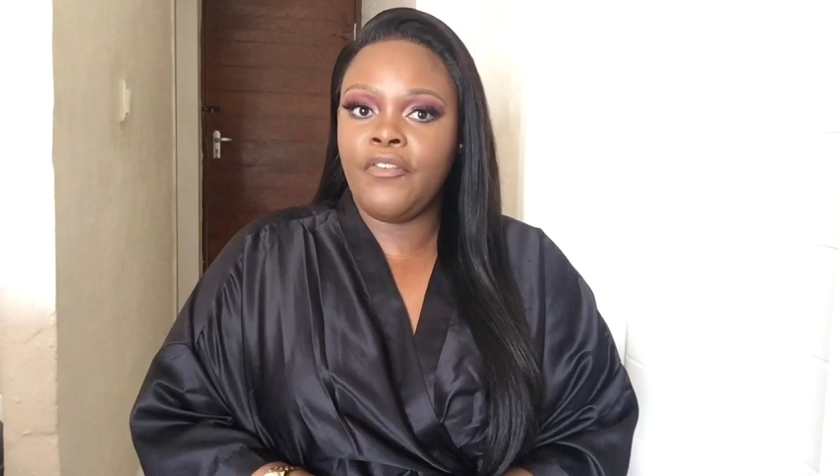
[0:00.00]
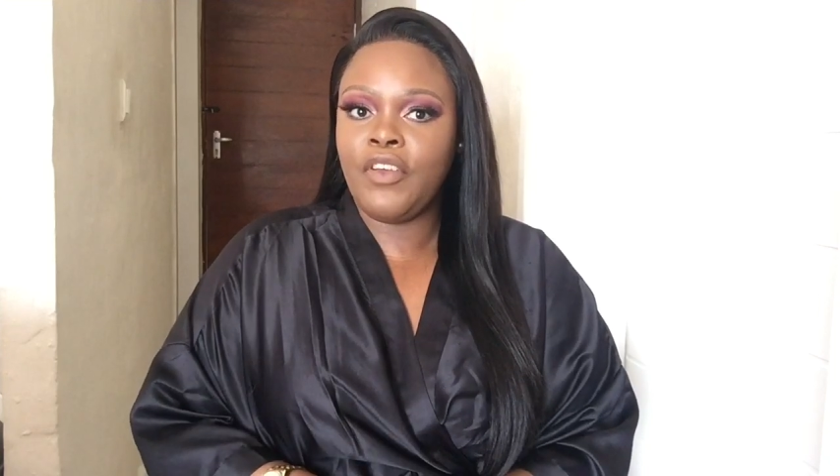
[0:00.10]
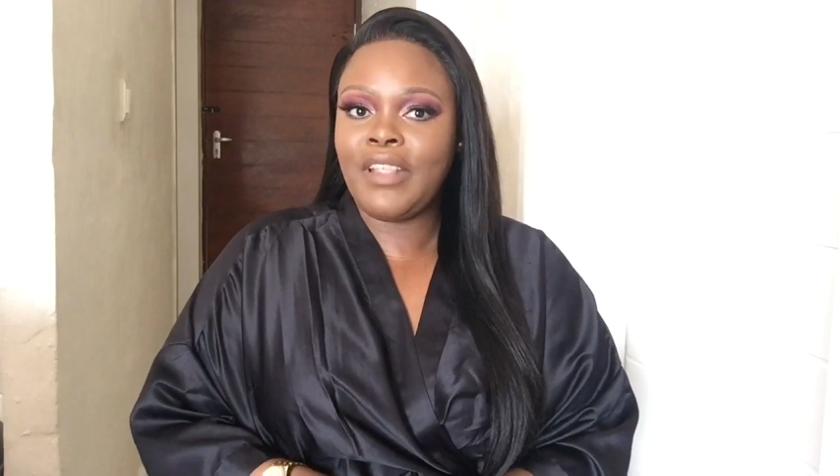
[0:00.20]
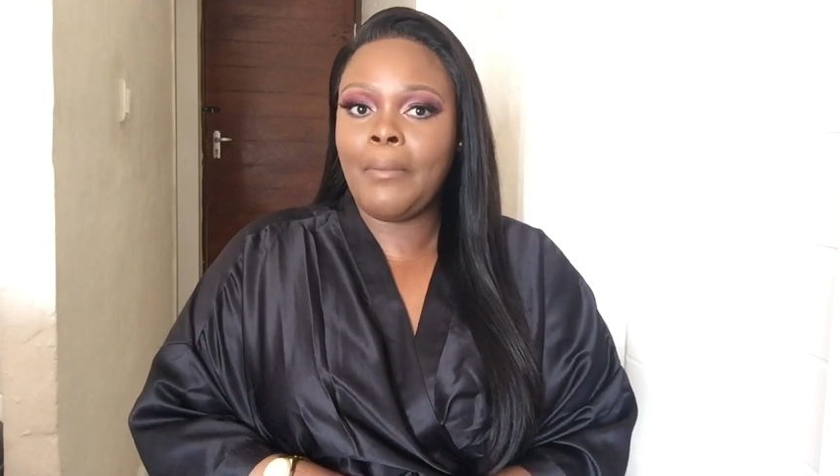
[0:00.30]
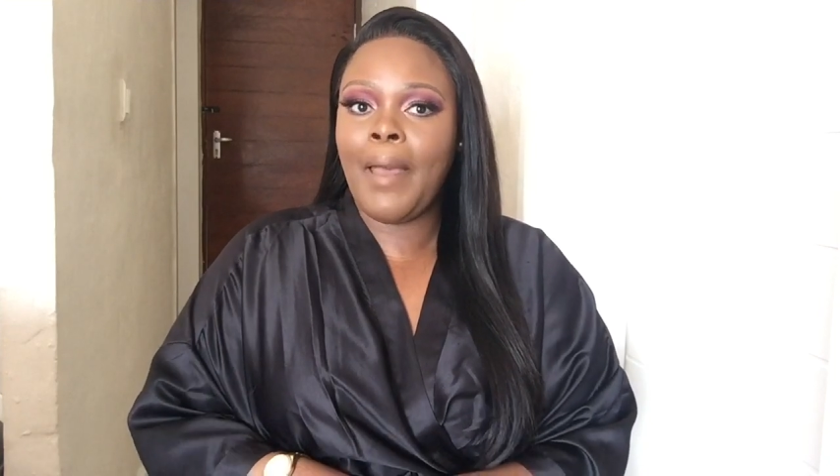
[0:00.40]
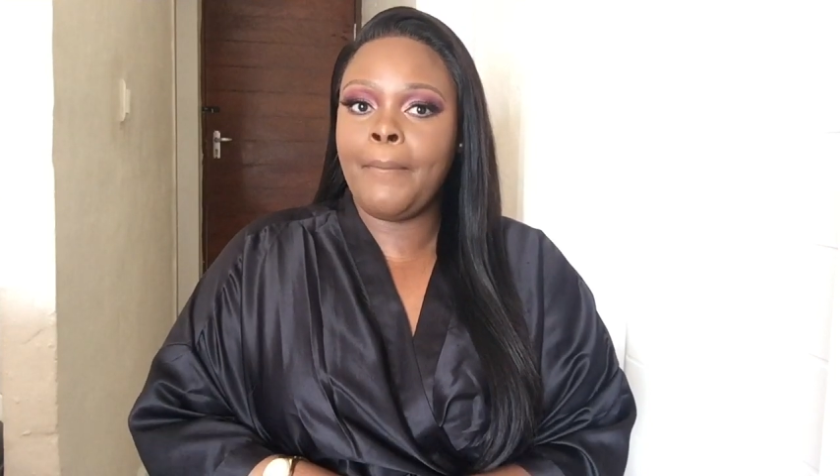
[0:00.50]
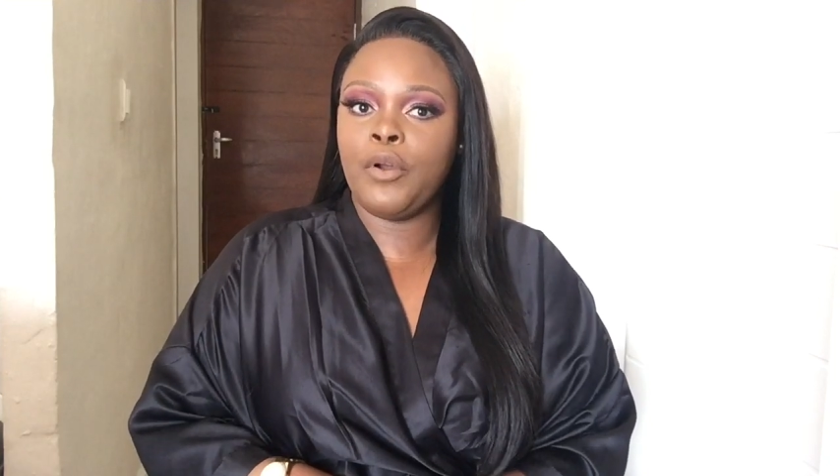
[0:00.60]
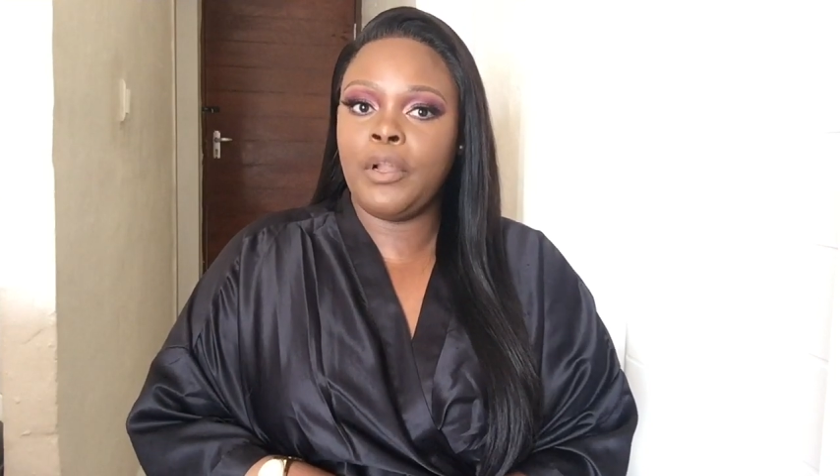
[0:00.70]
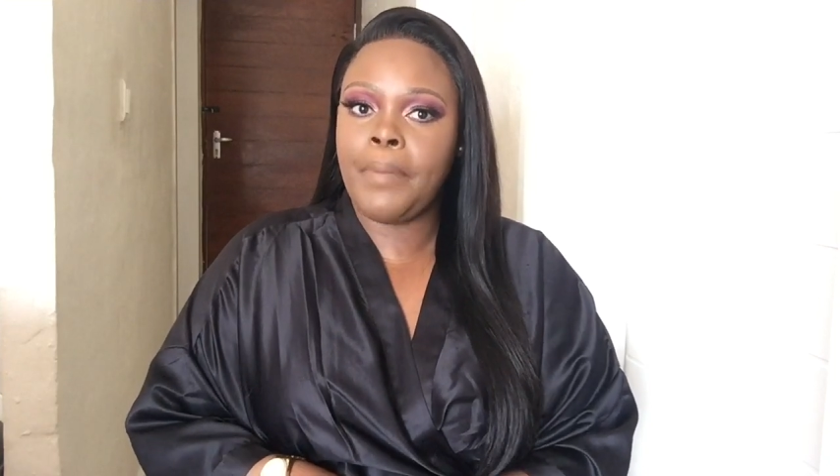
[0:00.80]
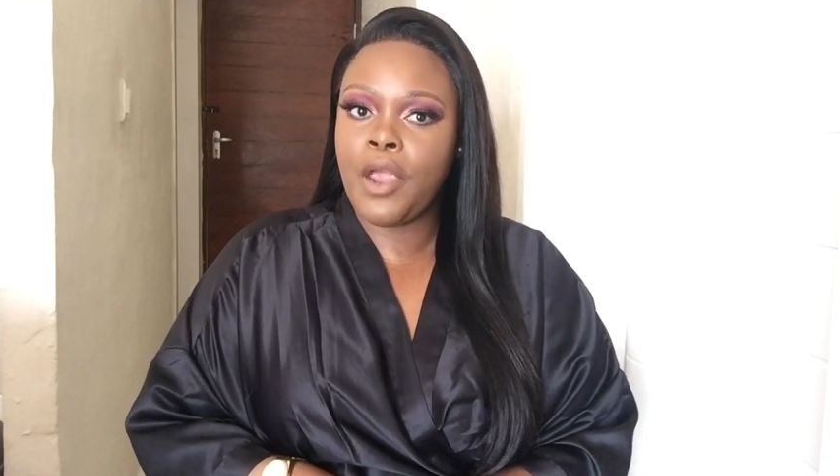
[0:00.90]
First time I
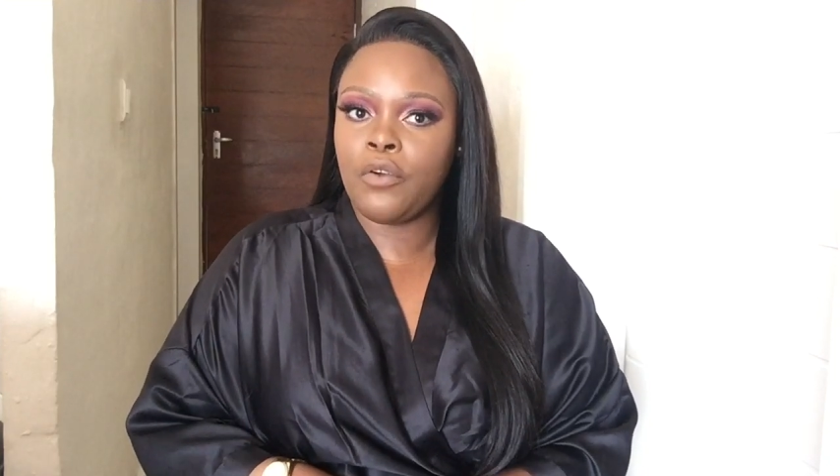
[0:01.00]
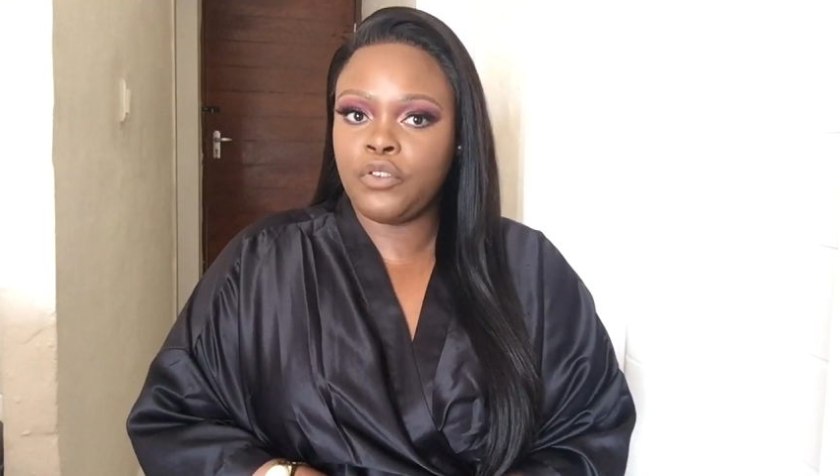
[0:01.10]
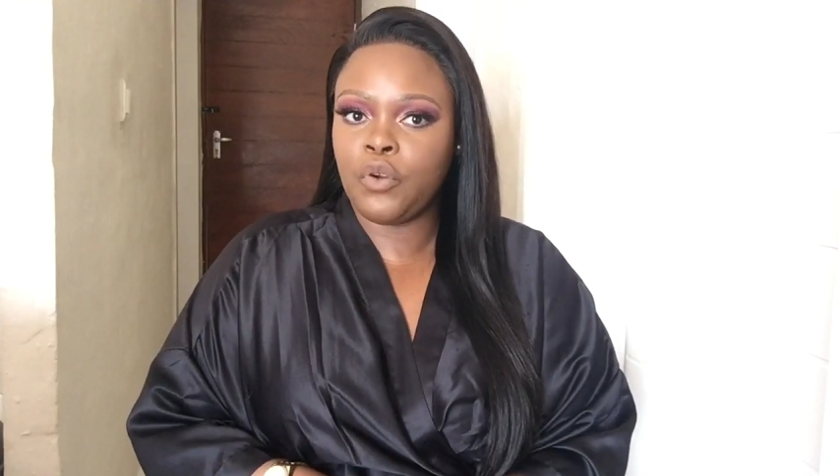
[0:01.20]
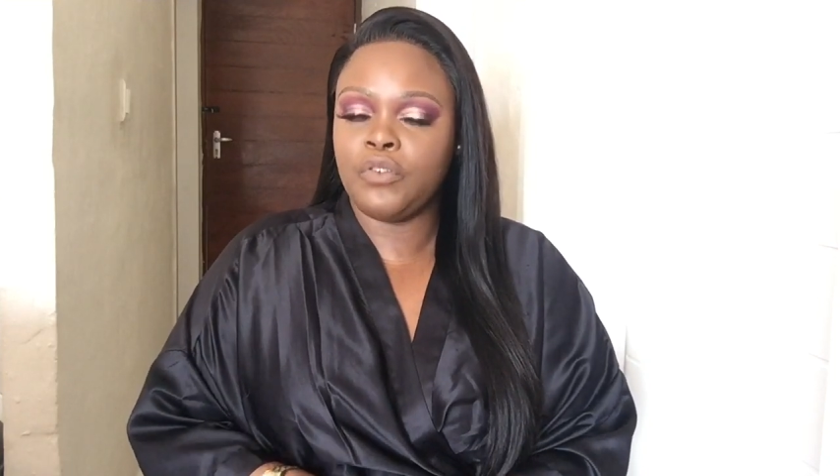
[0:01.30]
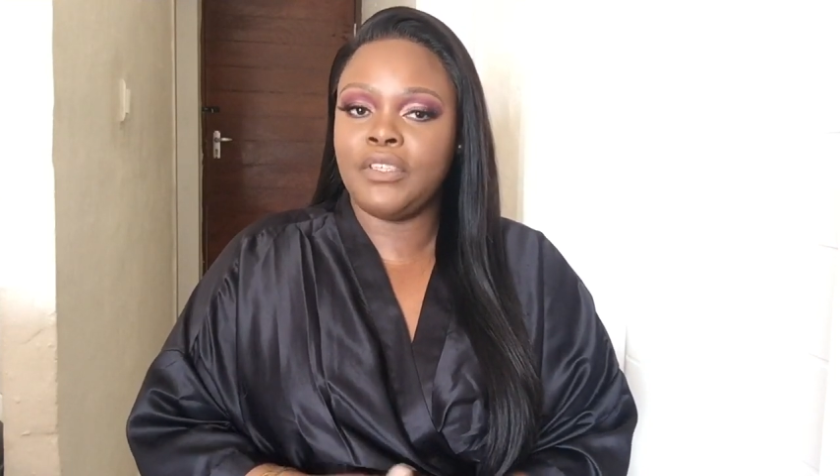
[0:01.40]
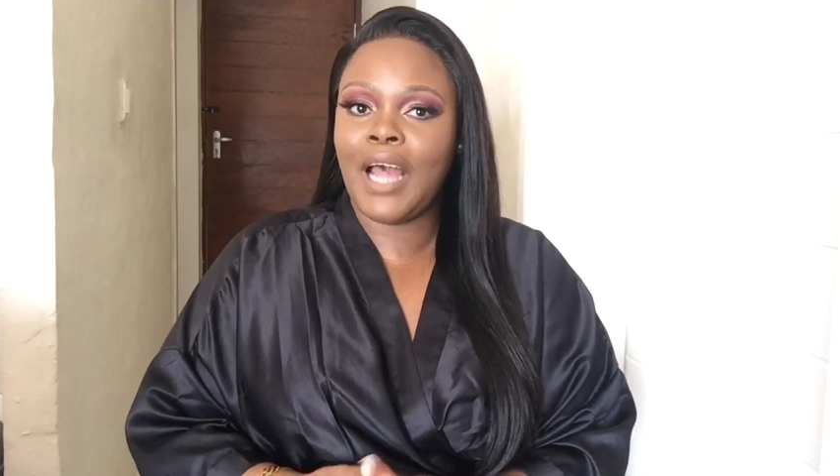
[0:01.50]
bought a pair of shorts.